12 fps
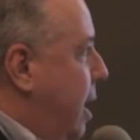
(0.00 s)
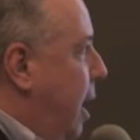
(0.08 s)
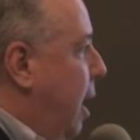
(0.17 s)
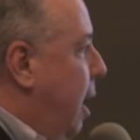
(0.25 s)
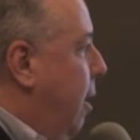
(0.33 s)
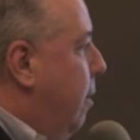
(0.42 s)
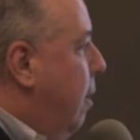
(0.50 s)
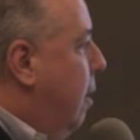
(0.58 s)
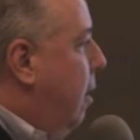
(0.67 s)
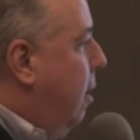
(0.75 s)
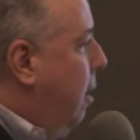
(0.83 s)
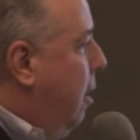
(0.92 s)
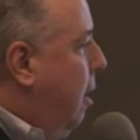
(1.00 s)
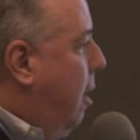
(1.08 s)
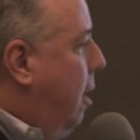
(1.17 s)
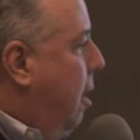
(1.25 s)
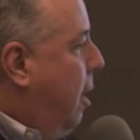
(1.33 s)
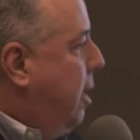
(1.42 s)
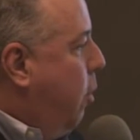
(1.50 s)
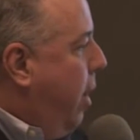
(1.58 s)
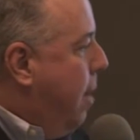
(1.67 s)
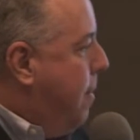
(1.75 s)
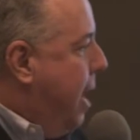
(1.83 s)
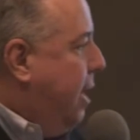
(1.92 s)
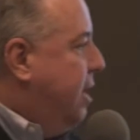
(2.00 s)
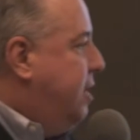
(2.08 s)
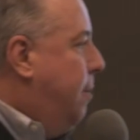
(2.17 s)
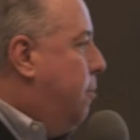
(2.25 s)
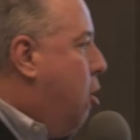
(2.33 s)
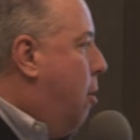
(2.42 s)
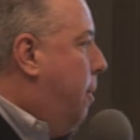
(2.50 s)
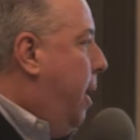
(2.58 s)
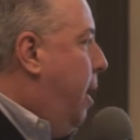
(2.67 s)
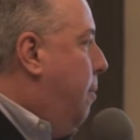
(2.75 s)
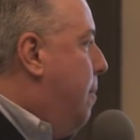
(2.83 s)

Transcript: chelate. Then we have magnesium carbonate,